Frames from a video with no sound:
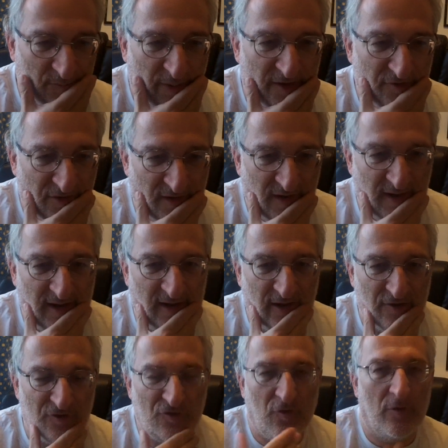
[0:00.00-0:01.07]
basically
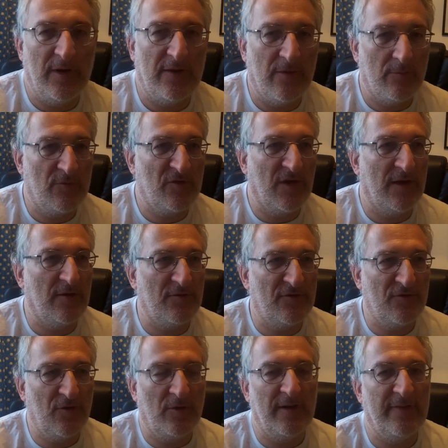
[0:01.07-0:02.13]
soiling
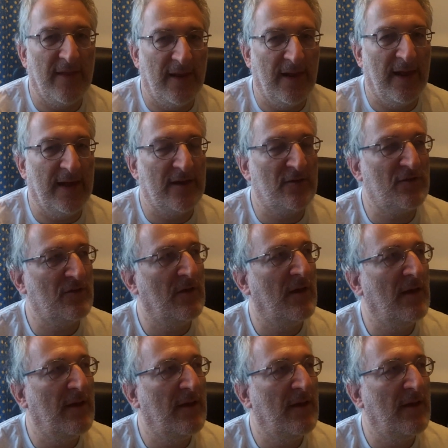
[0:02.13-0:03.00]
their legs.